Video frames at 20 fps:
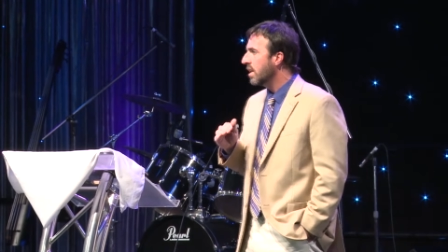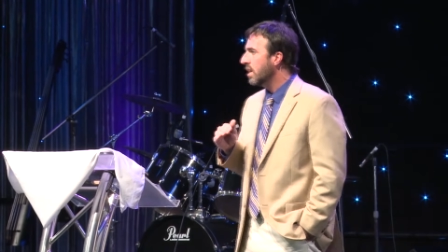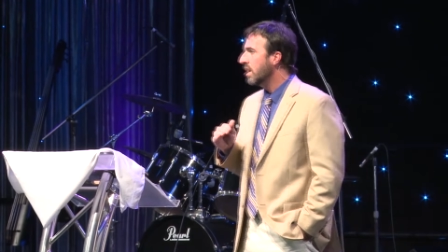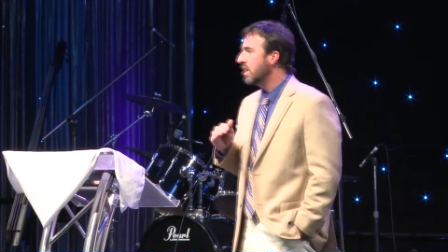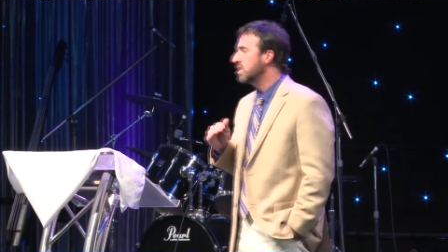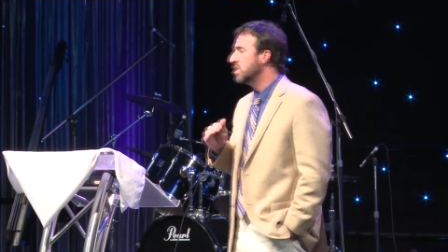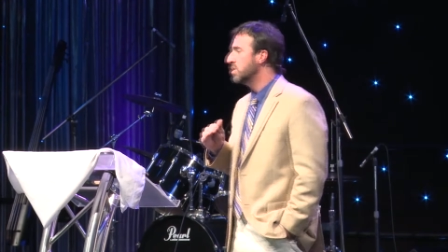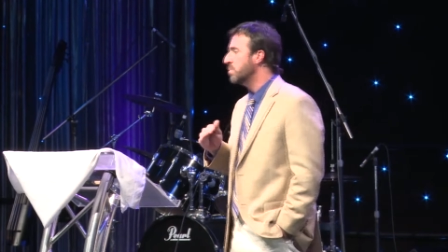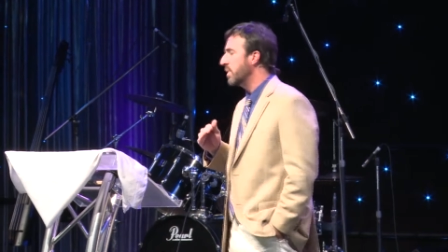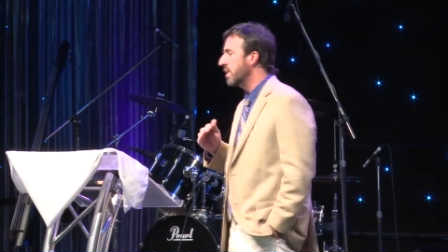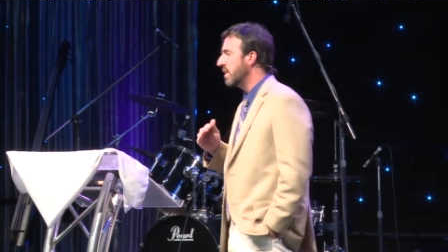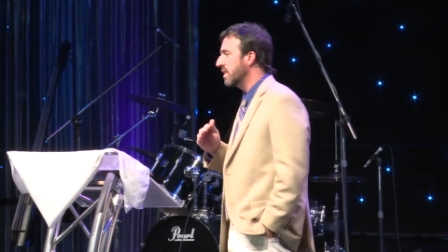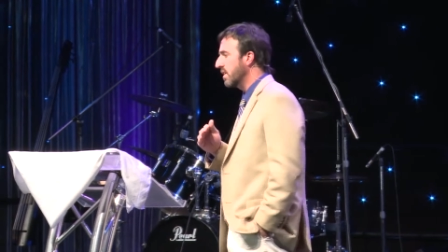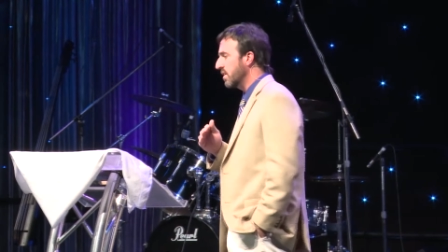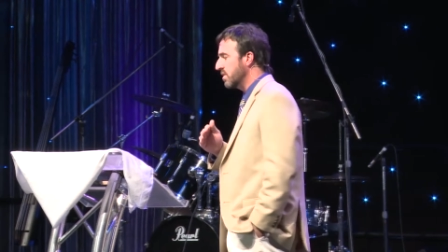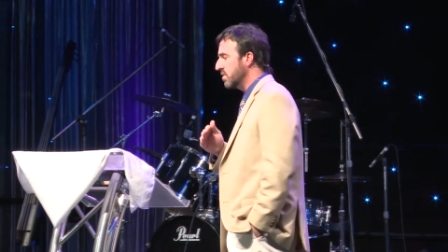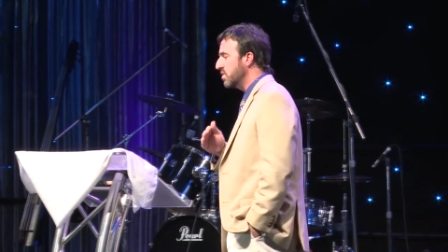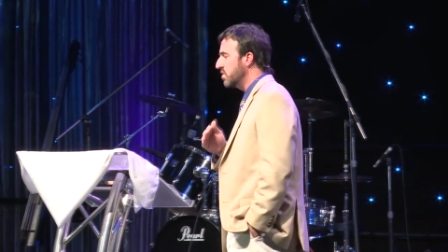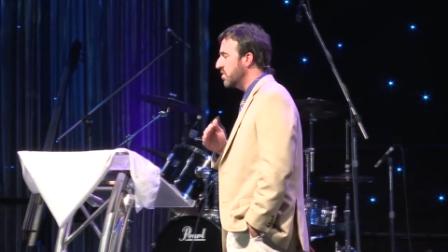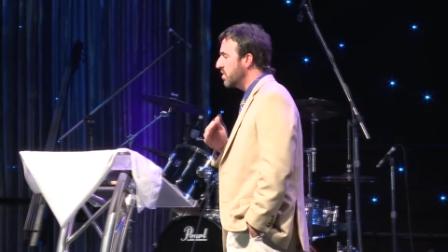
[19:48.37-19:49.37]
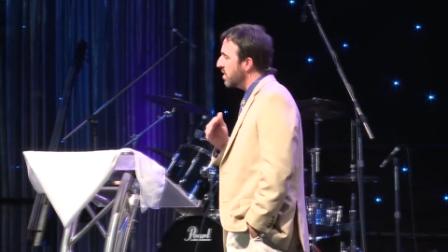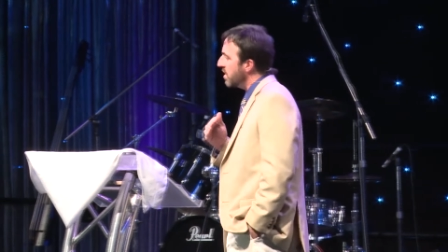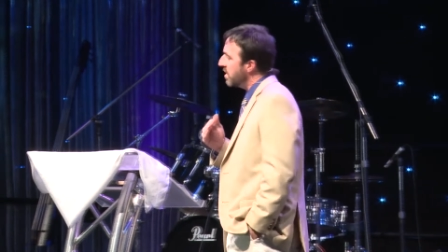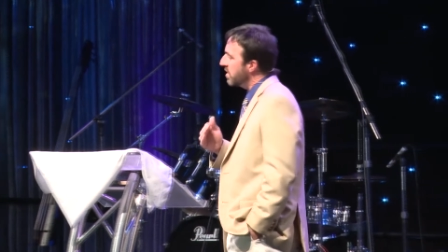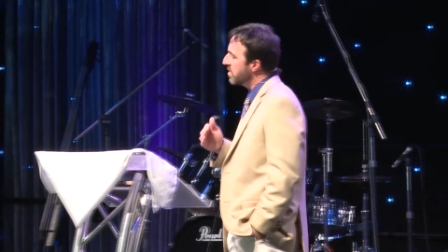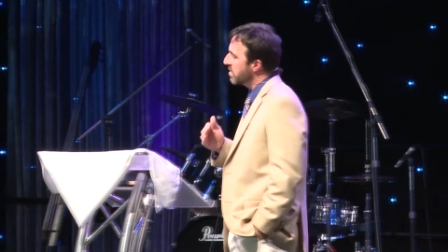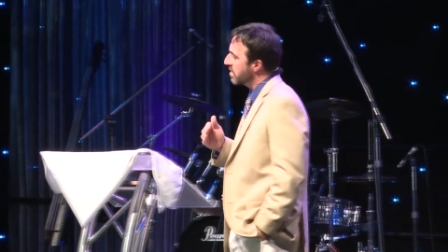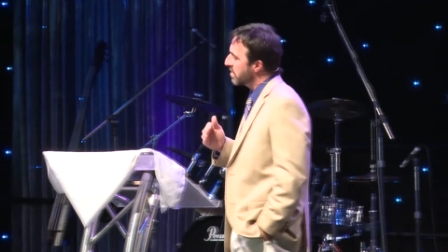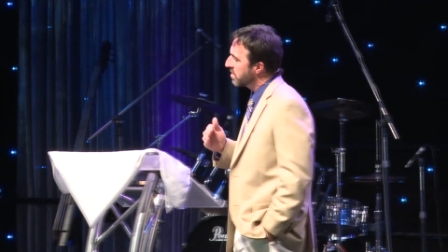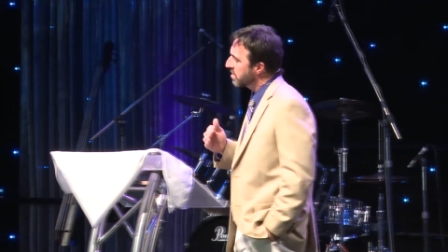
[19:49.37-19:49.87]
It's because
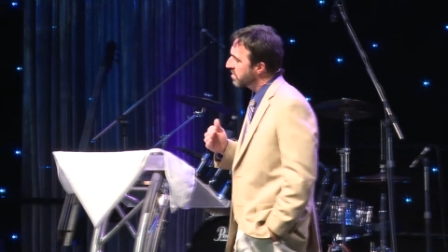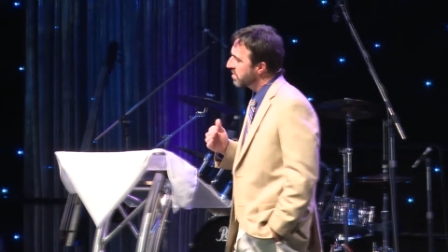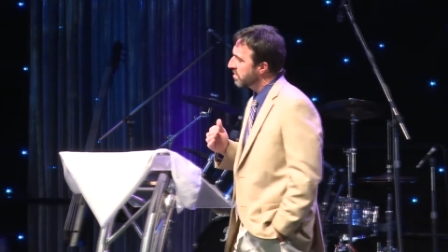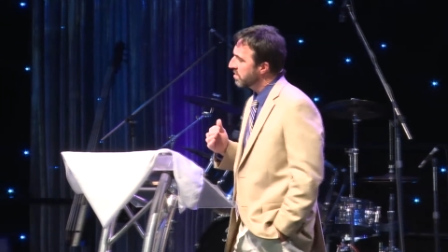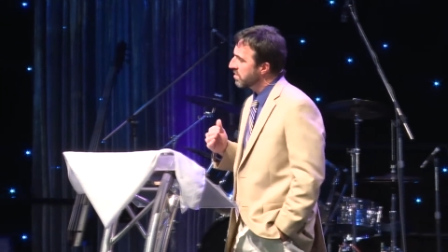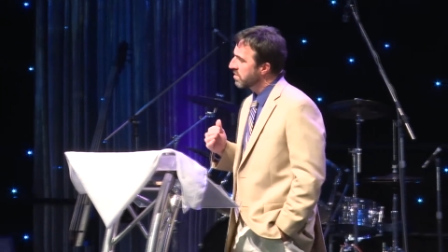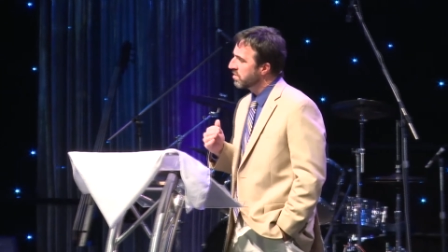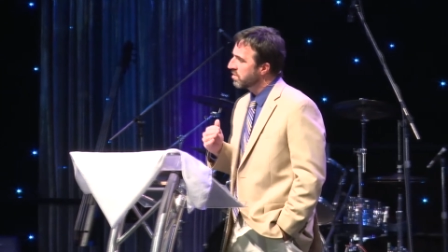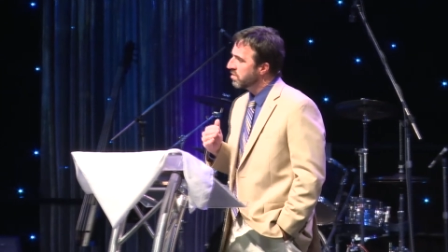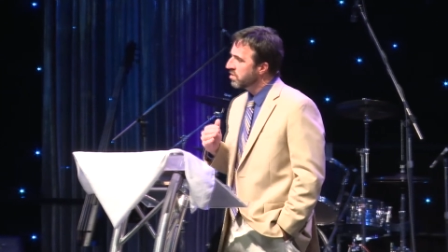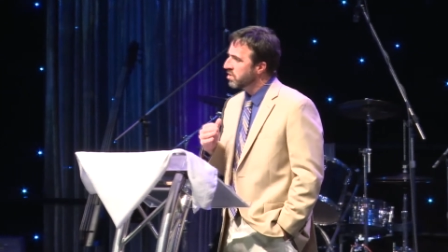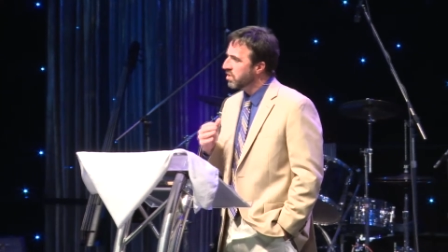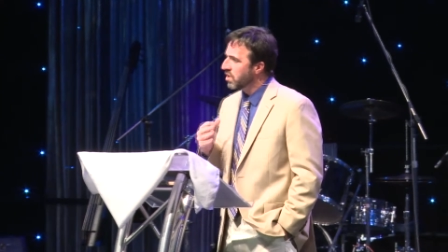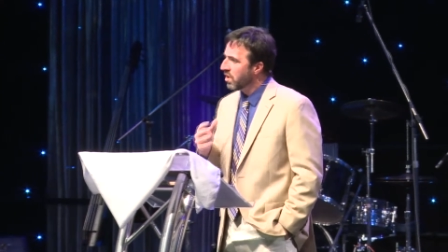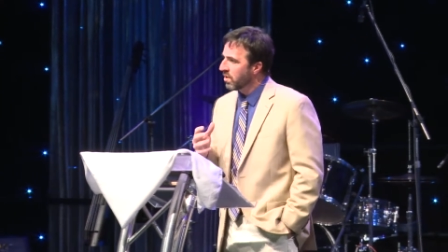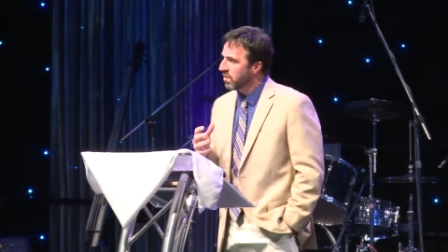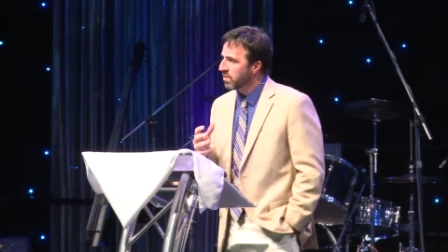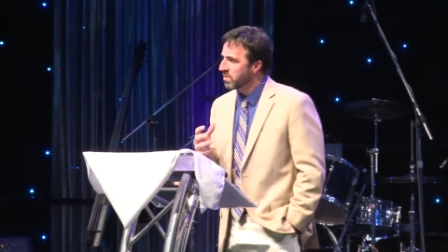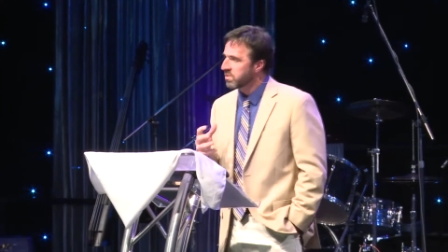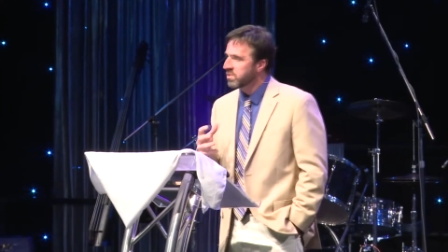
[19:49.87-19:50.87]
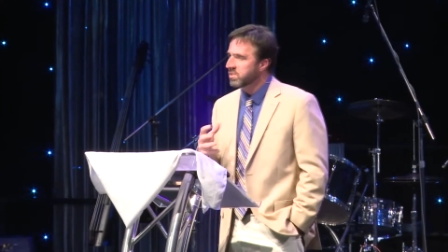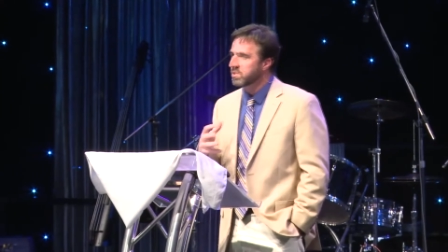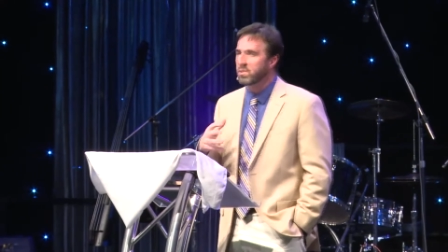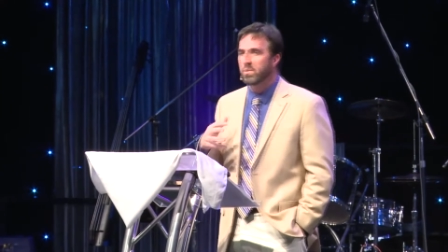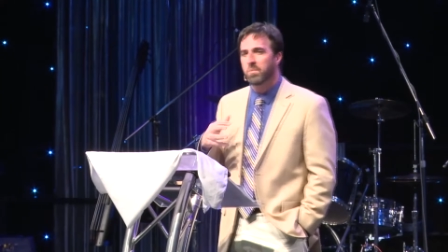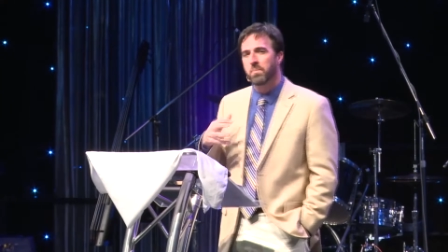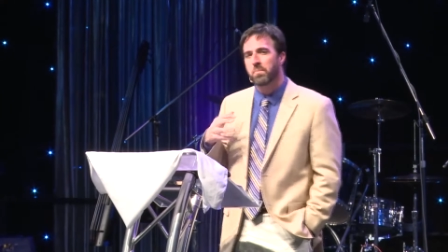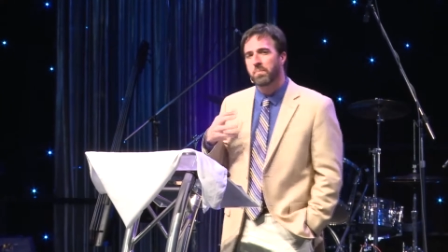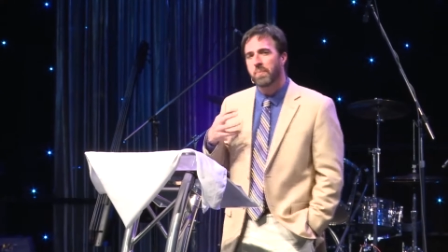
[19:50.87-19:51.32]
Jesus chose to